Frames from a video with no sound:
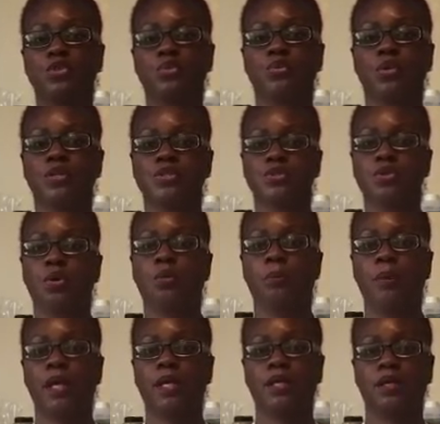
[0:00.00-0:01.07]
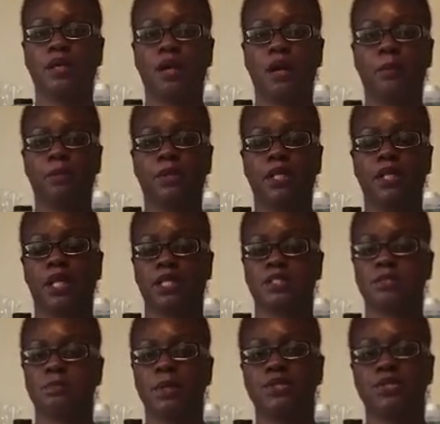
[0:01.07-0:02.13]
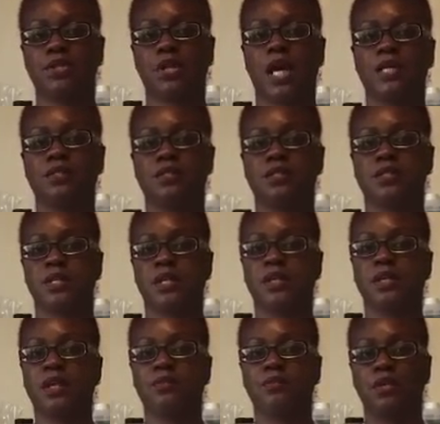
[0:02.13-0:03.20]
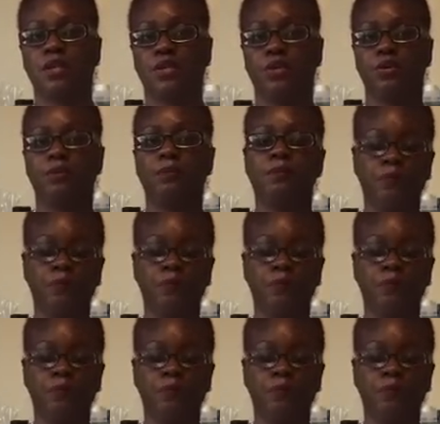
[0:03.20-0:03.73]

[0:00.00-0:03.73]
to a soap making company that specializes in giving you